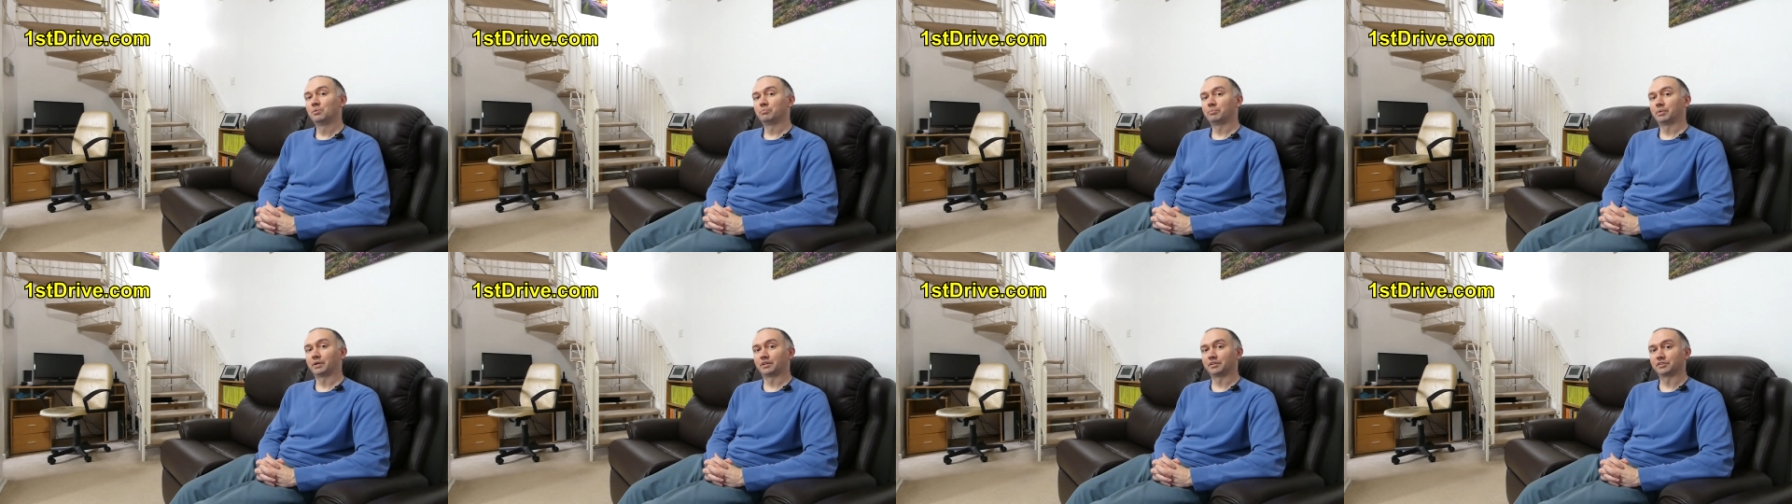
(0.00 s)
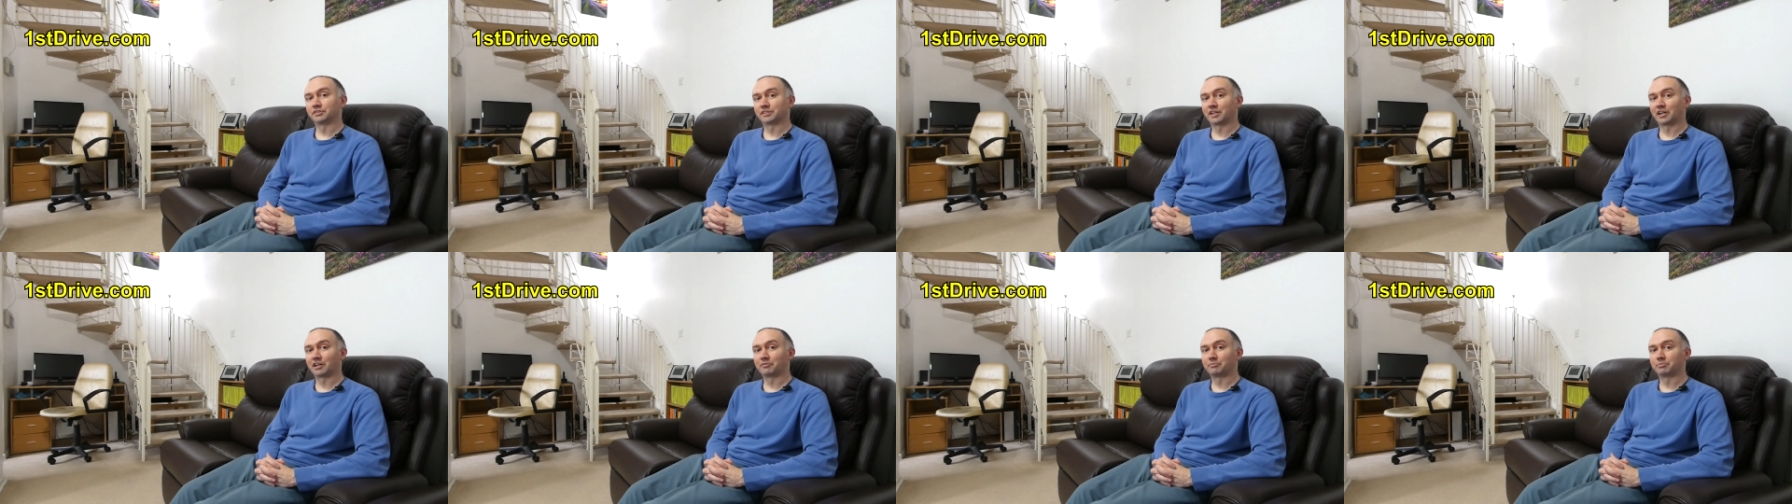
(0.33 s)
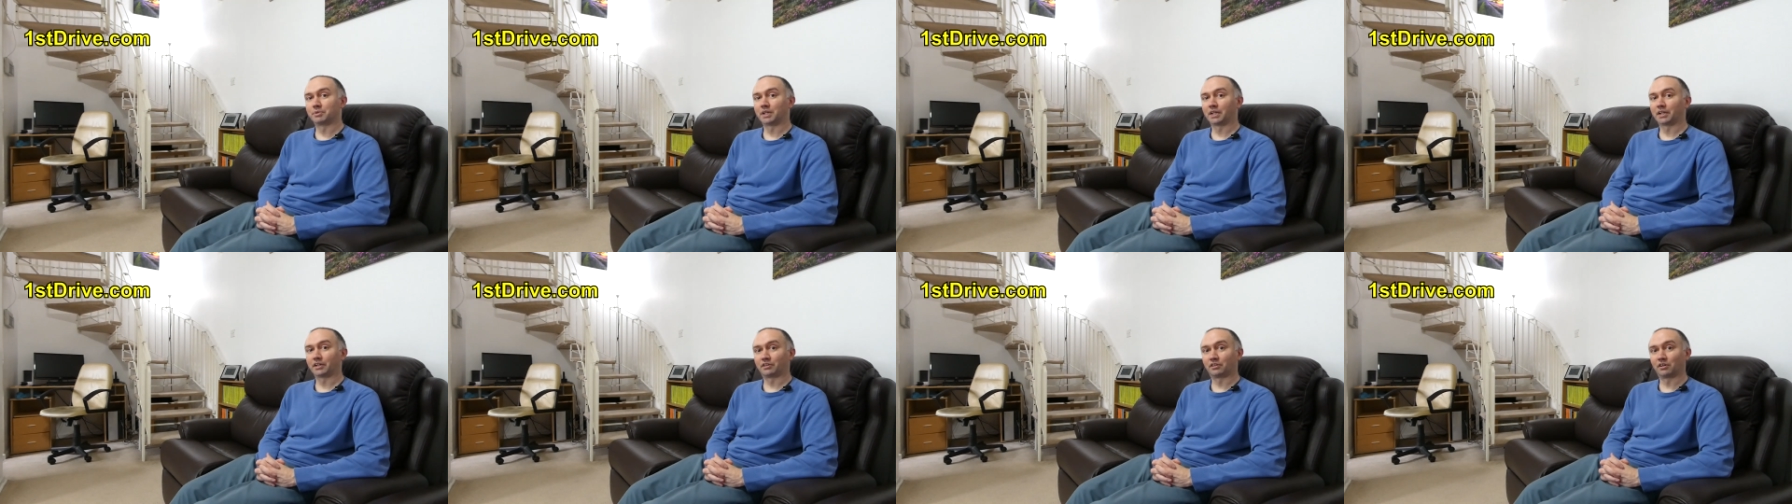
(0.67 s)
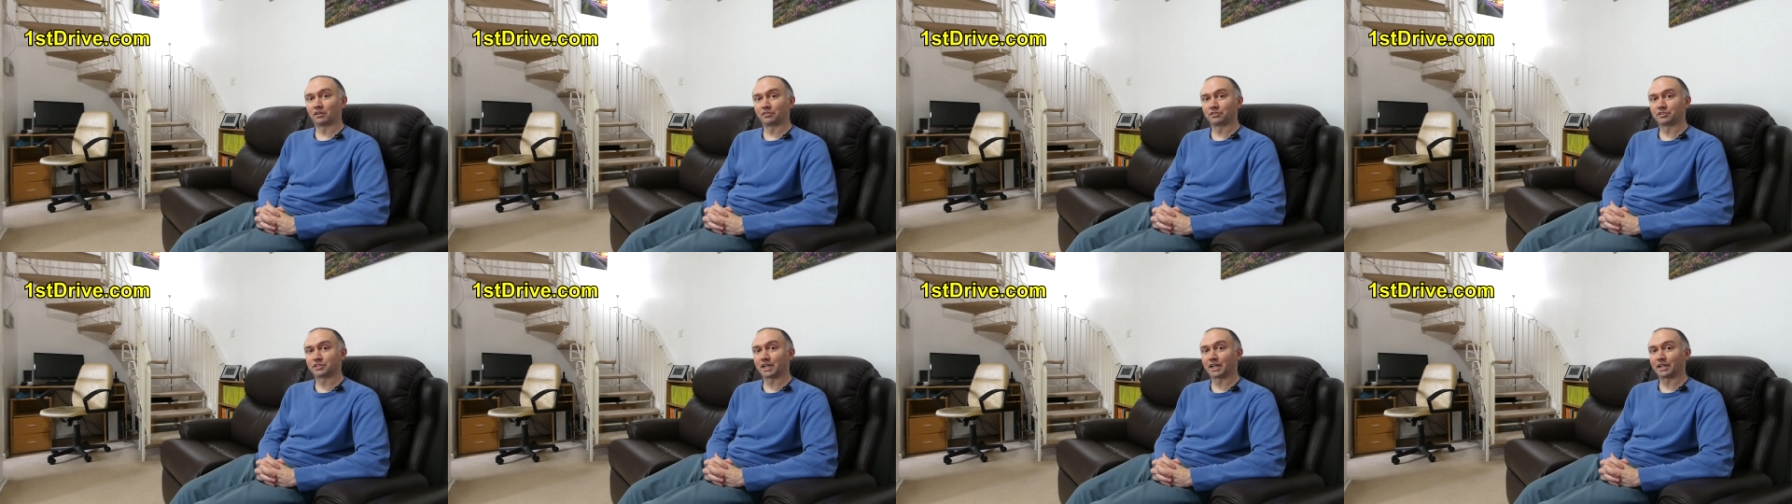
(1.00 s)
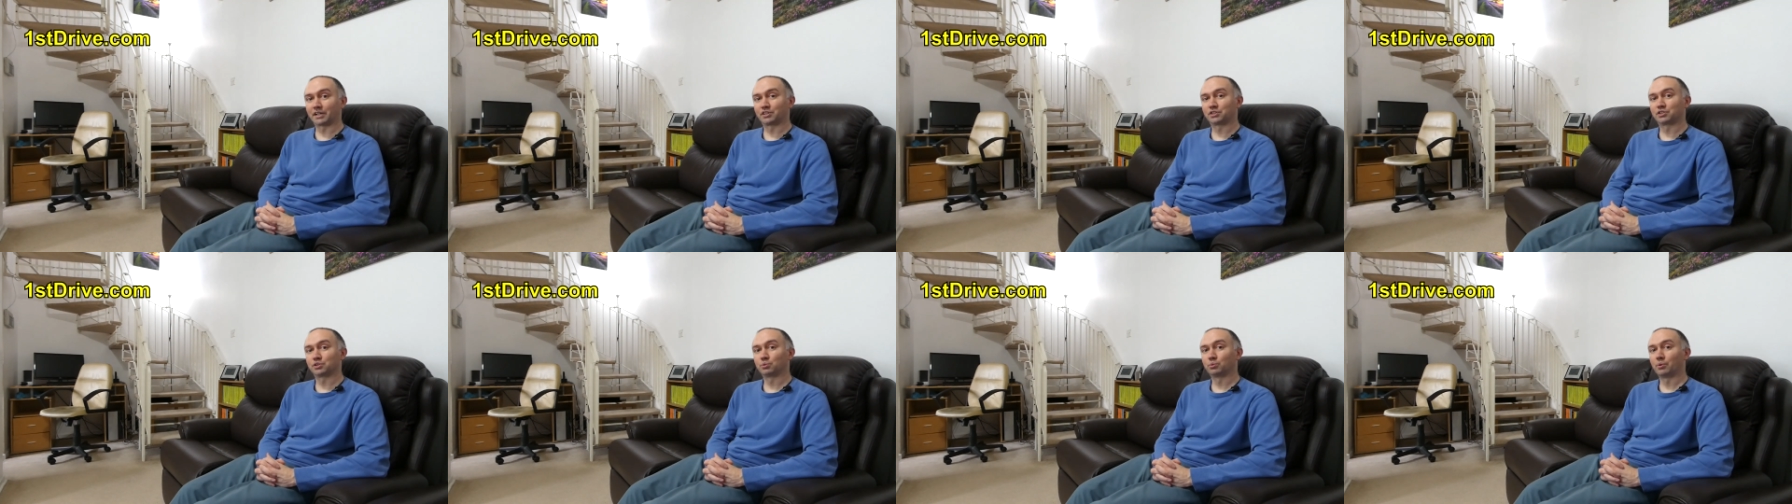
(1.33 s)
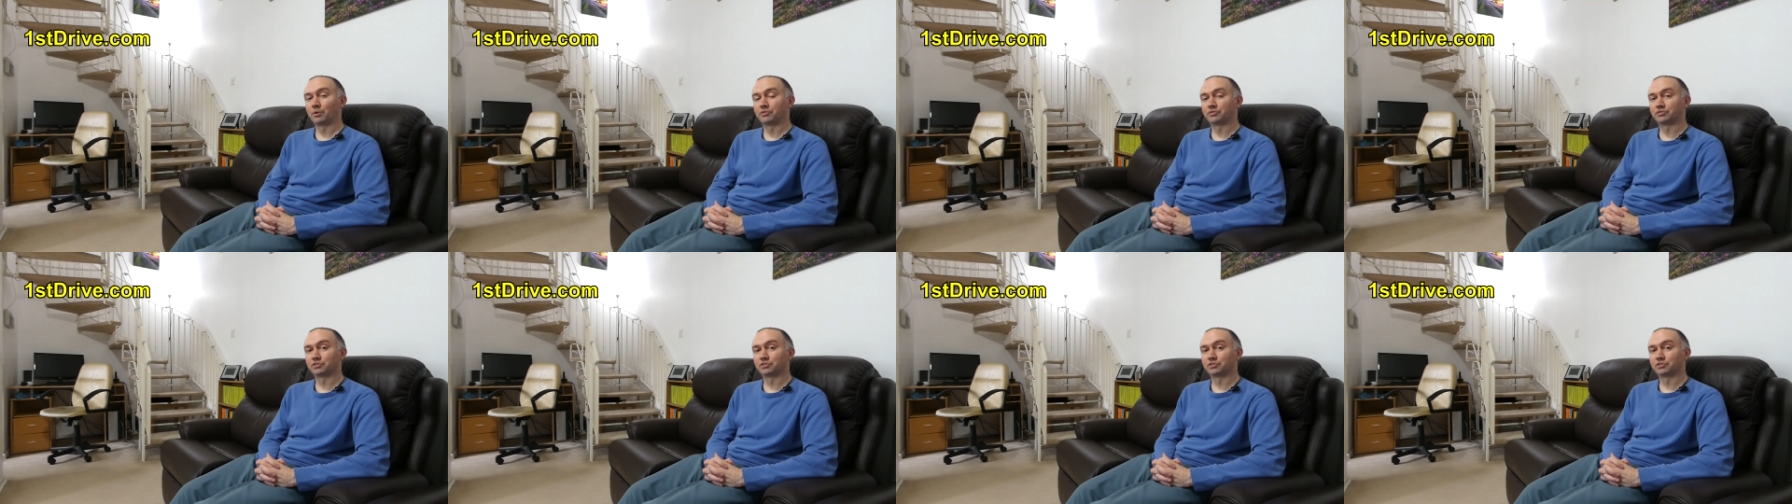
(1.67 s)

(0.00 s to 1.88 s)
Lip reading: because they've been in contact with